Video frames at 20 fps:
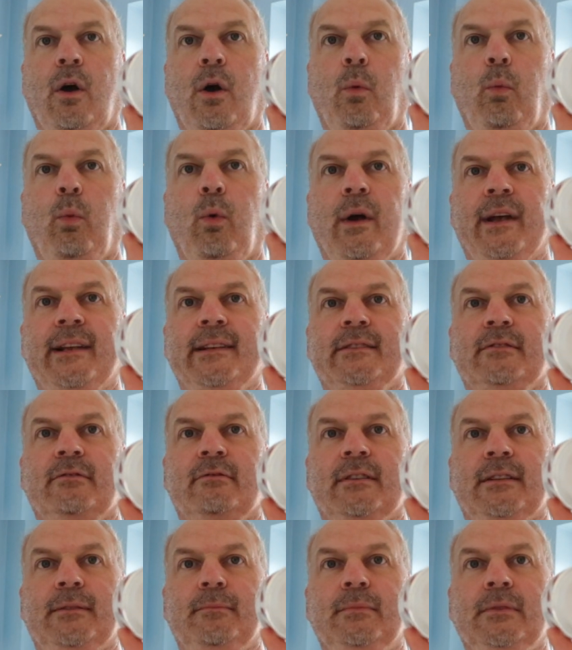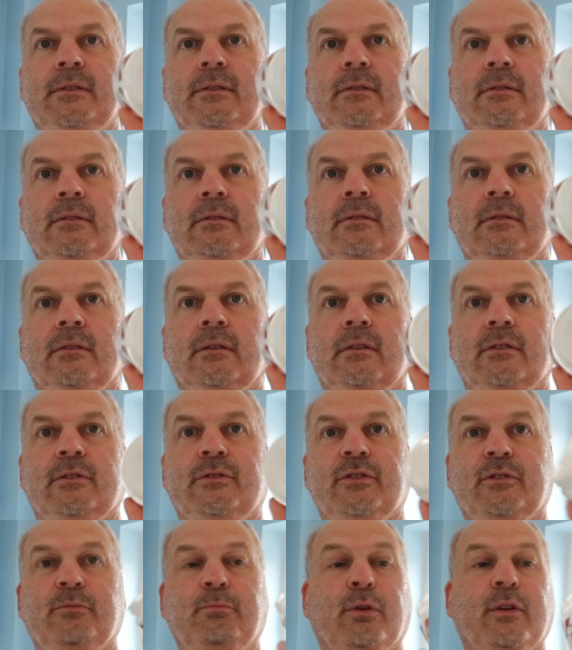a white cream. You
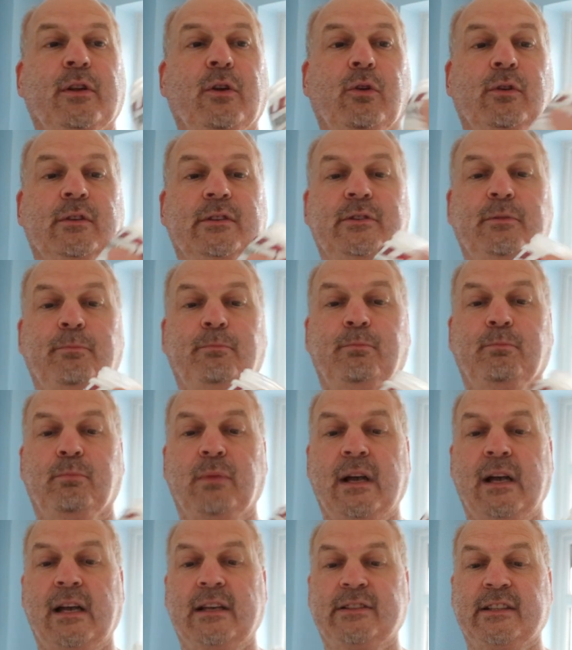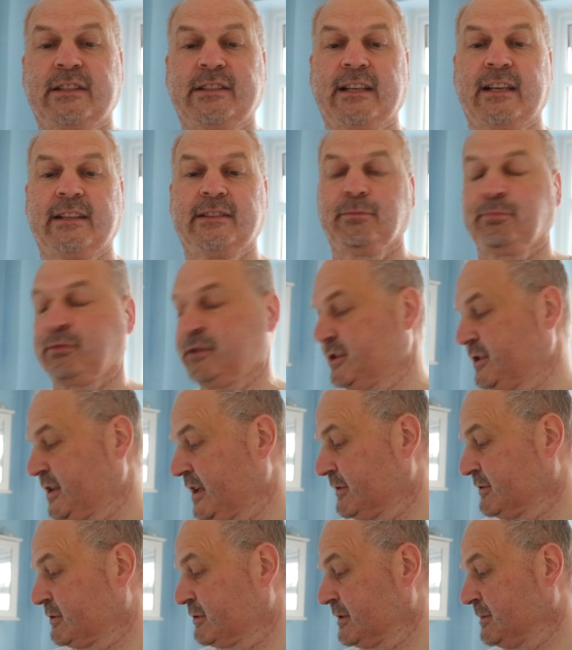just put it on. It's as I say, it's a
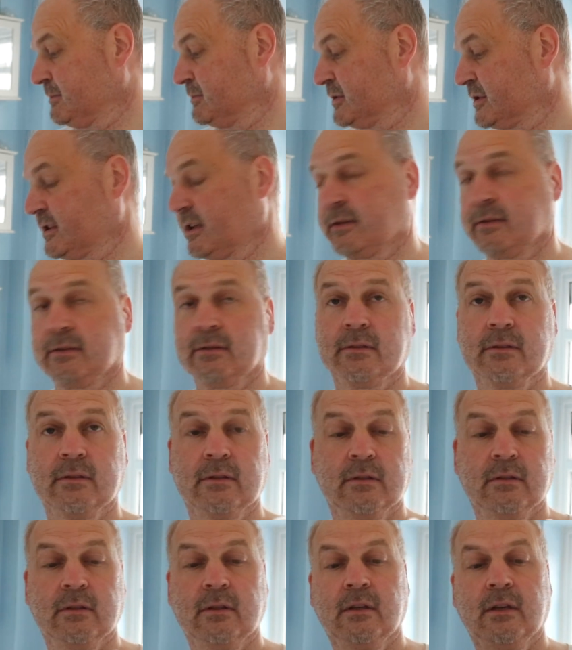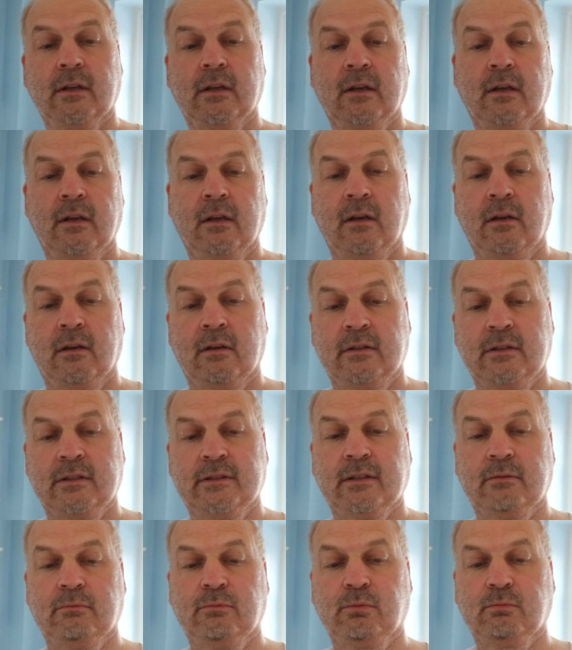pre-shave cream, so you
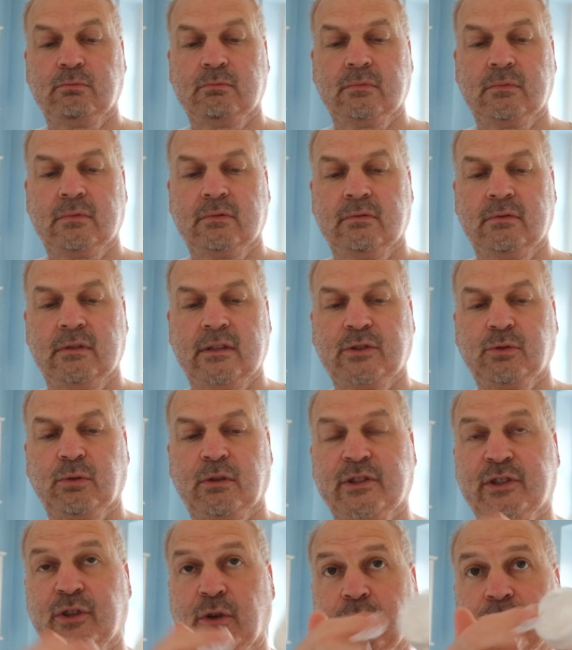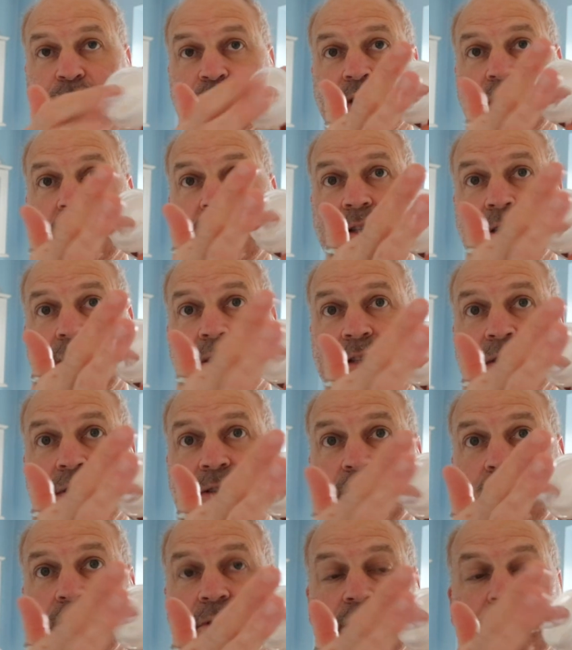don't. It's quite soft. It
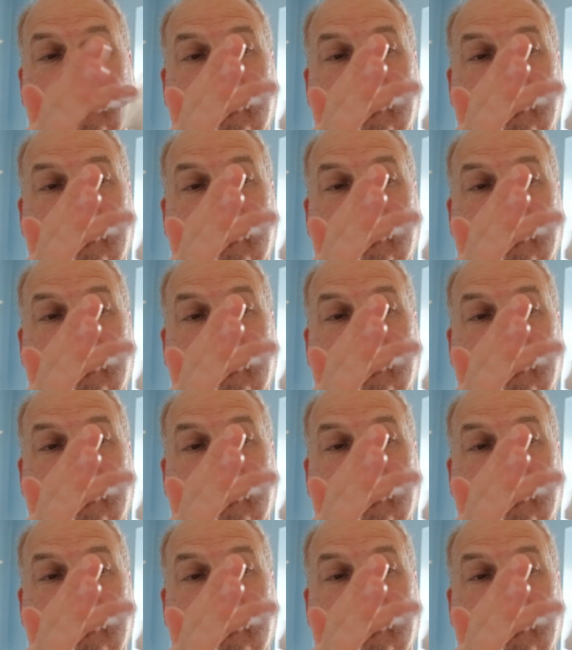is quite